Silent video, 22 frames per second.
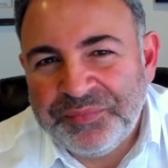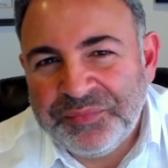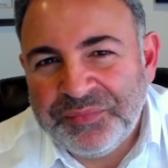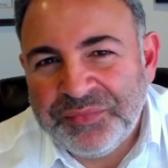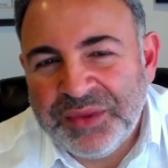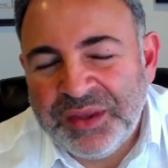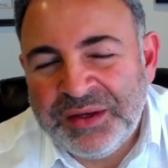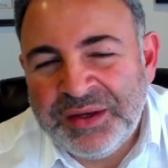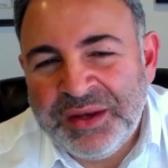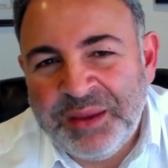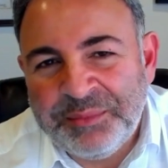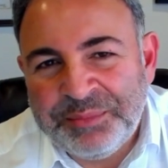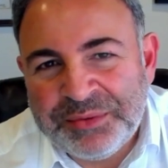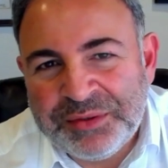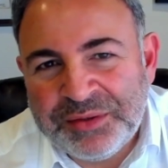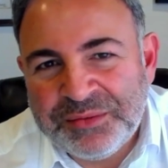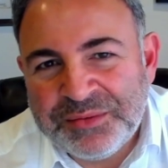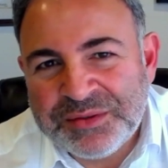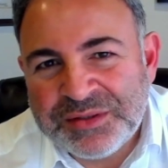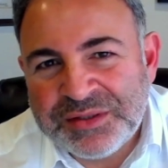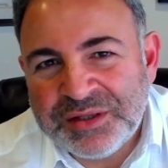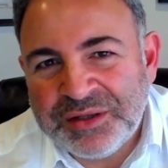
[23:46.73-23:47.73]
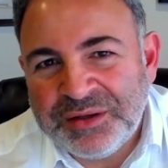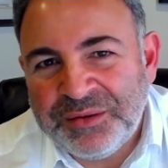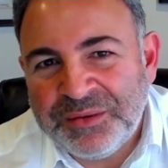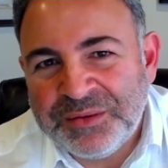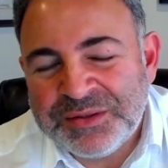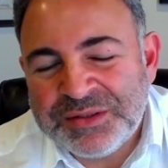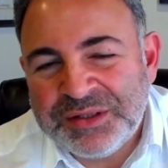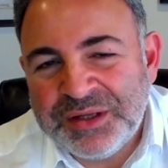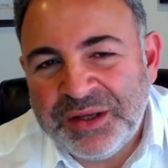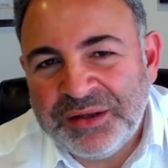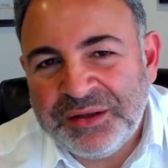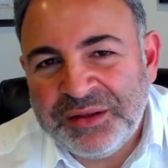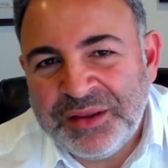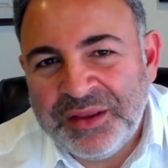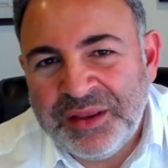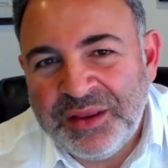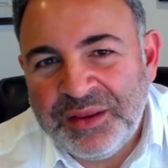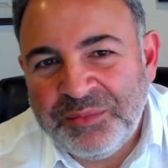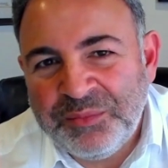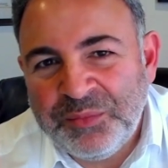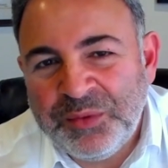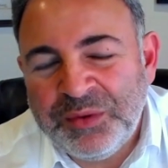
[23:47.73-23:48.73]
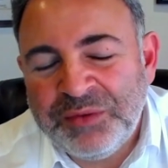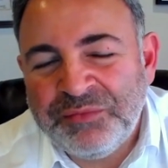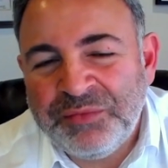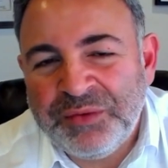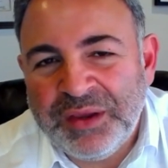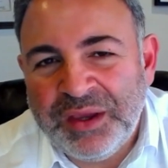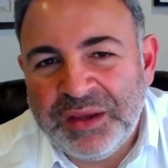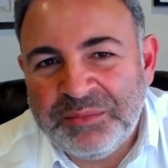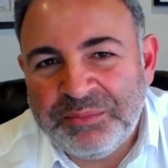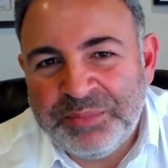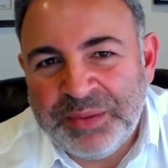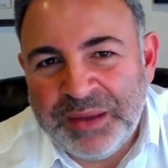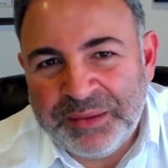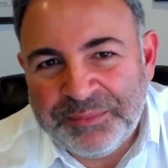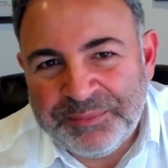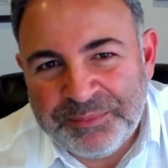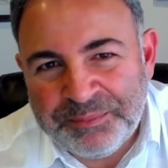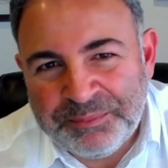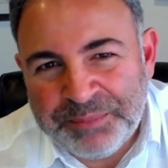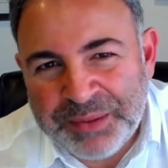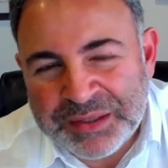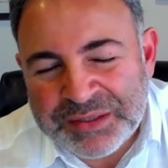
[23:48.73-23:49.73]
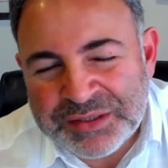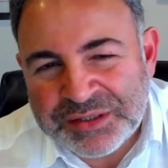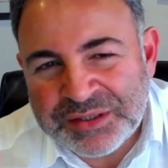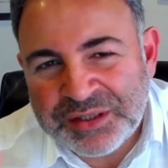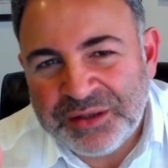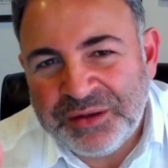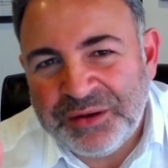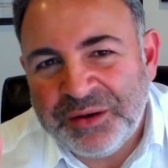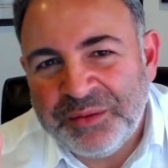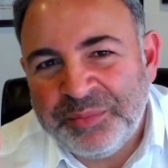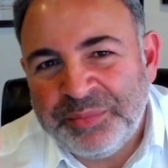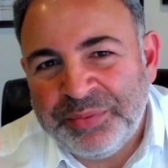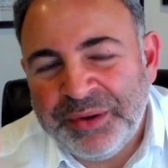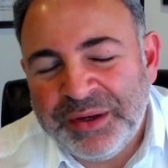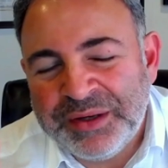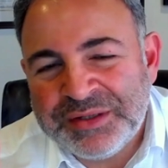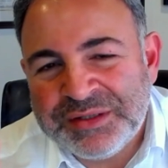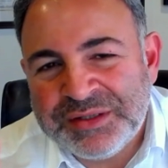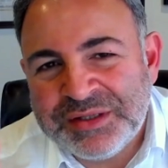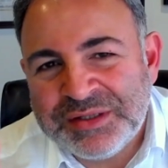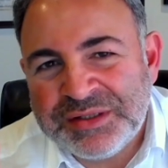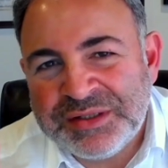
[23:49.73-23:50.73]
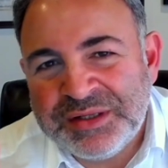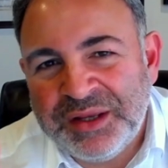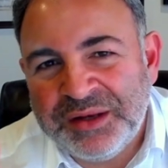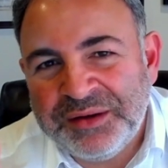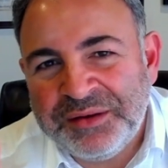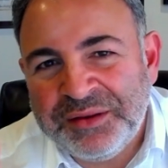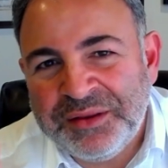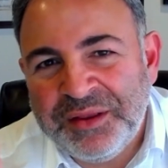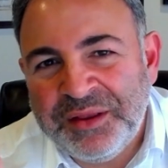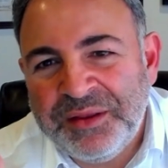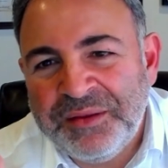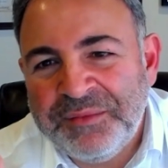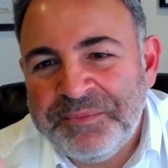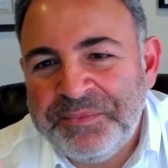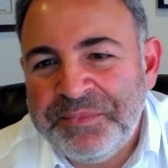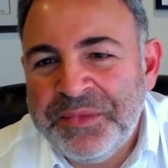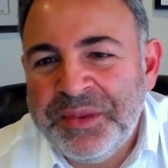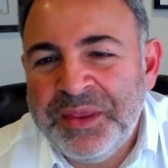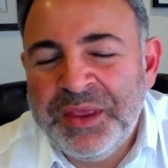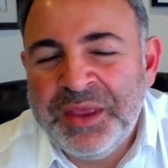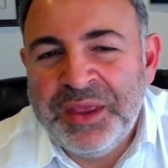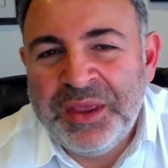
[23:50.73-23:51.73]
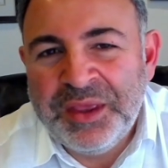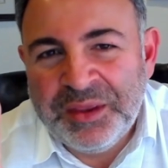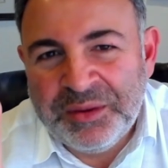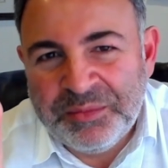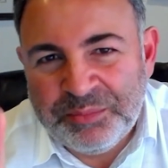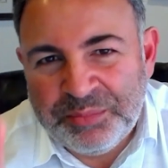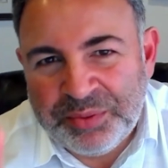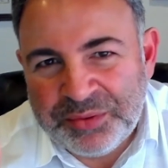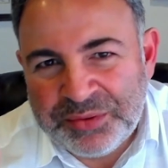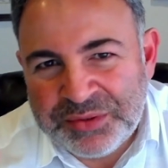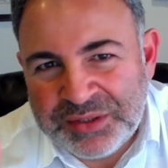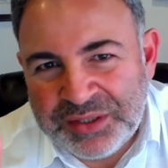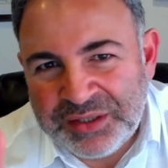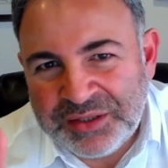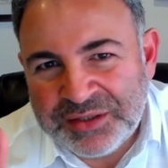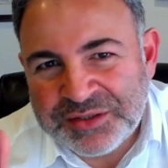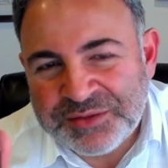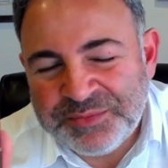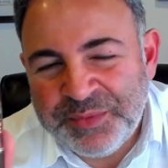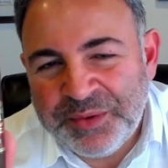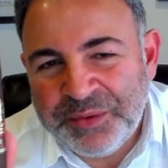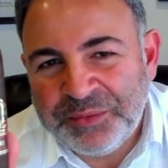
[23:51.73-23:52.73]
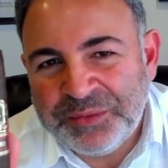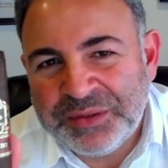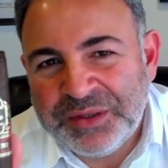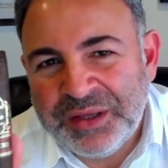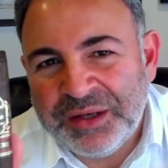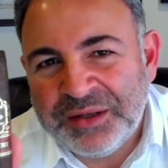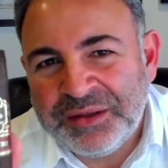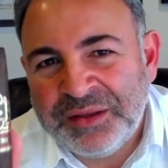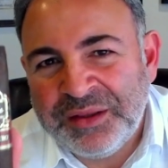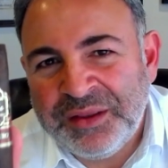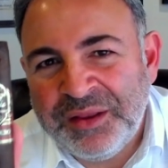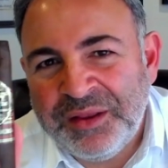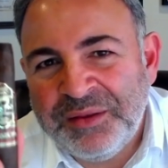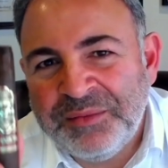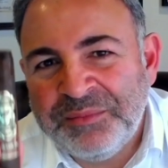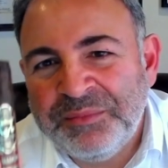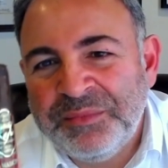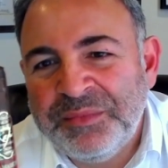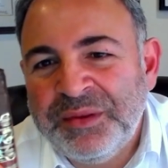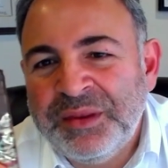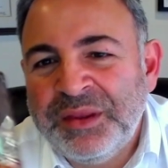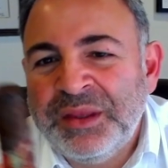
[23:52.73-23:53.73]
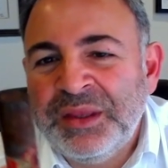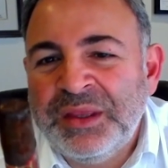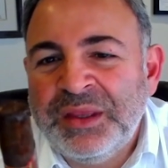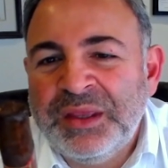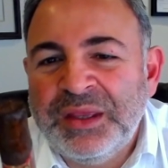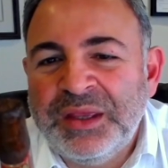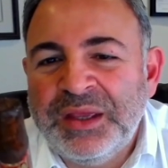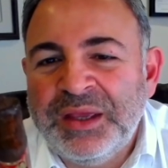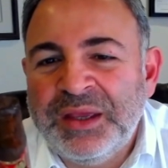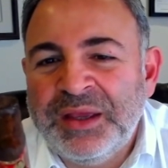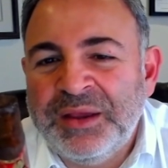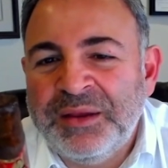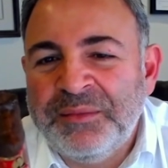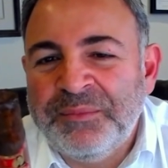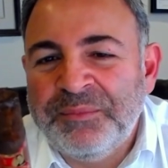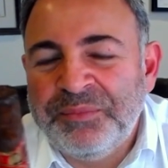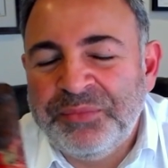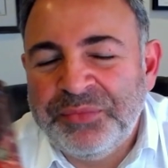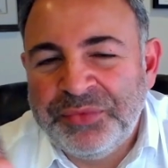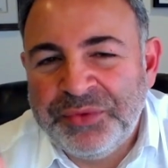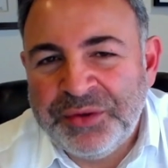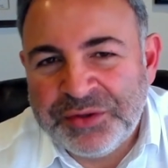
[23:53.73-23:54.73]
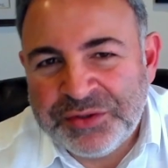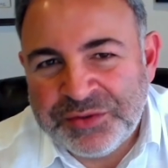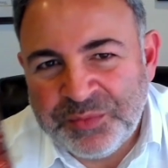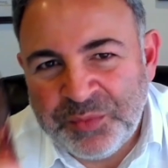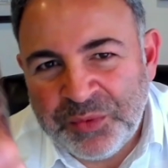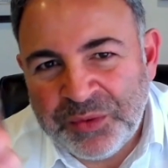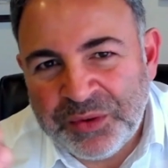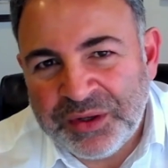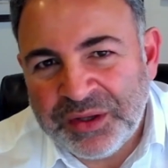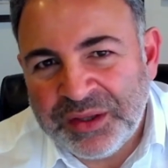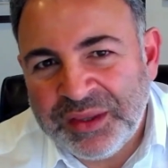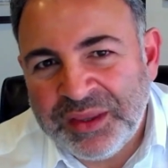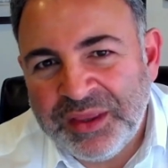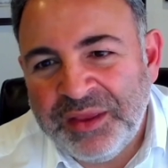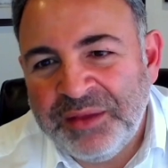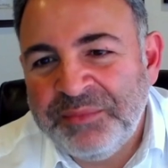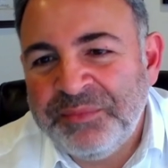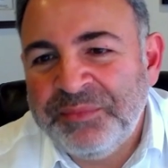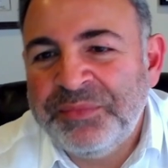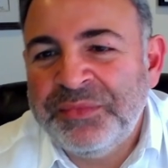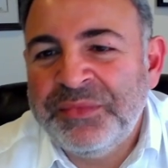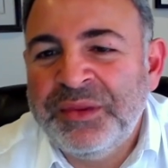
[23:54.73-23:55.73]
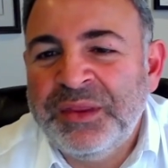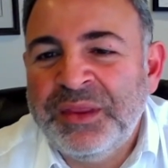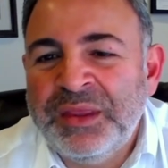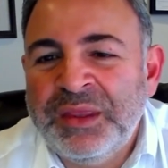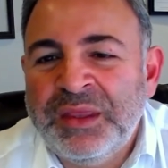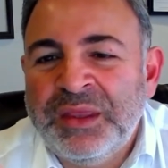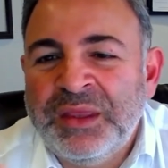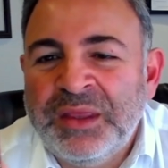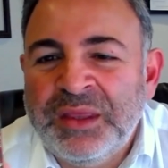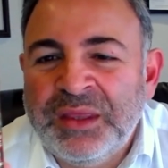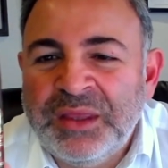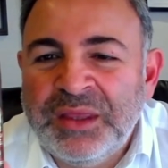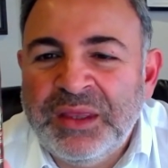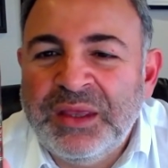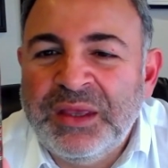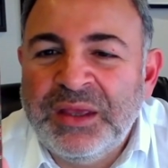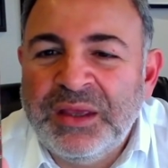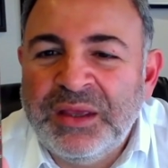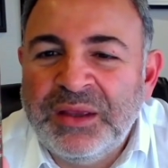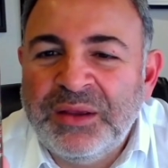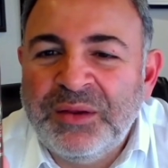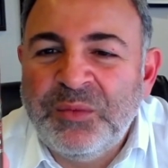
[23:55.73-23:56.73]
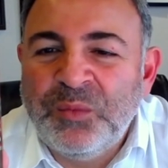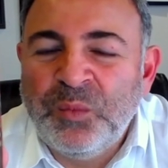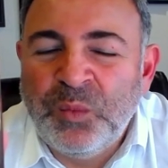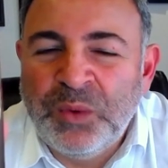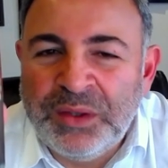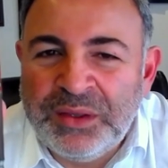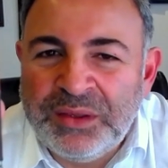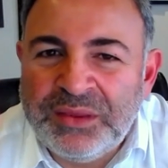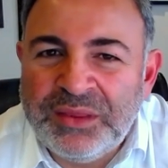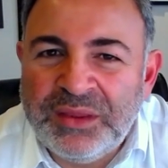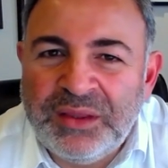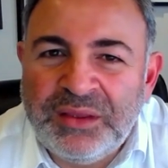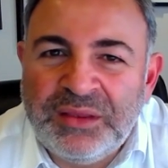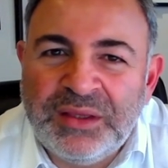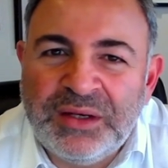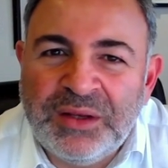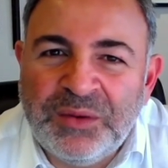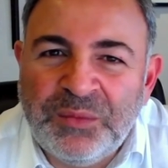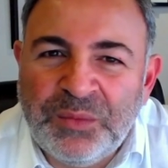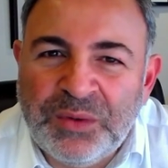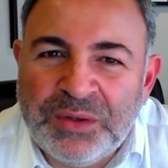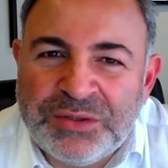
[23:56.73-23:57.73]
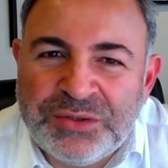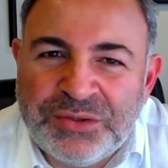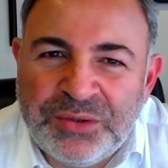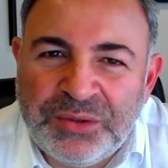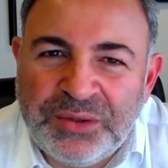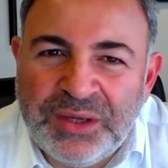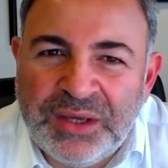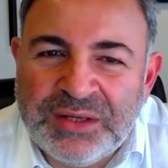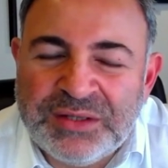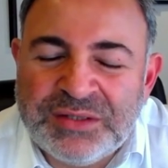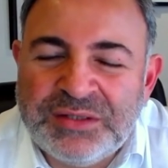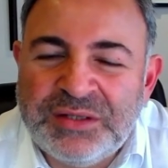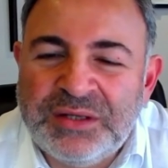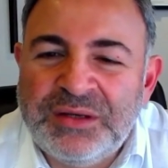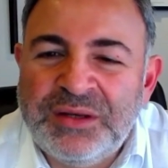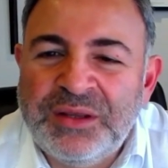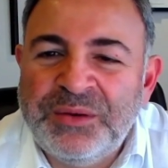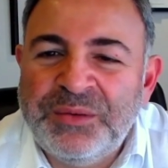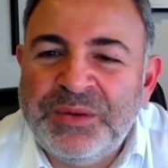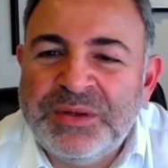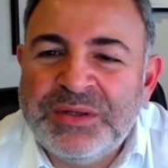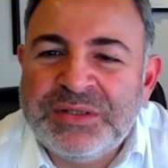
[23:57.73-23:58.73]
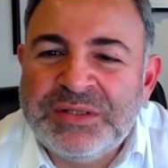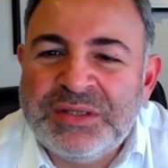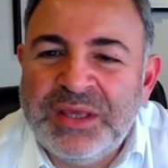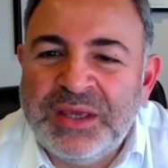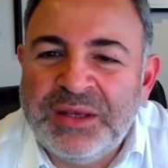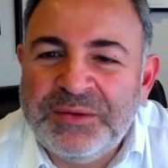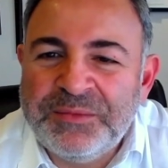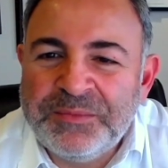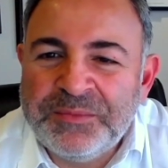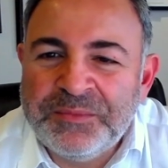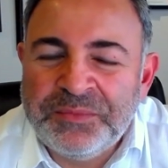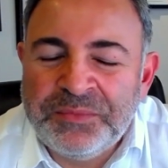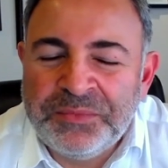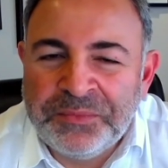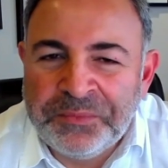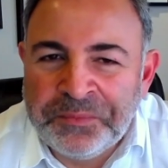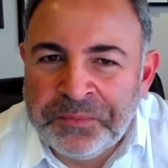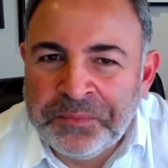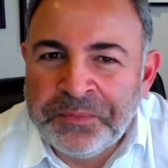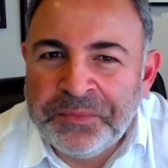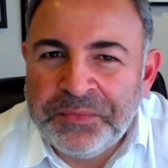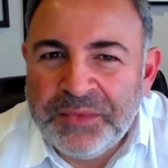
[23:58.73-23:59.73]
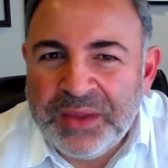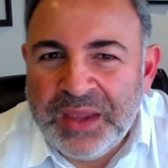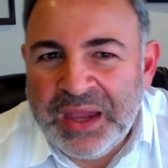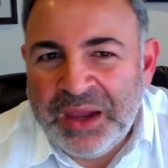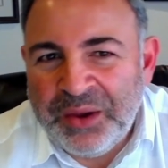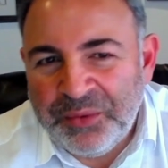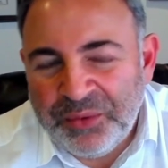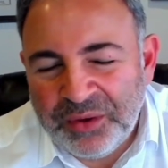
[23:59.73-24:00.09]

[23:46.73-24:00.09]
NeptuneCigars.com, we've got BestCigarPrices.com, BoutiqueSmoke.com. There's more to come. One thing that I want you guys to know is that our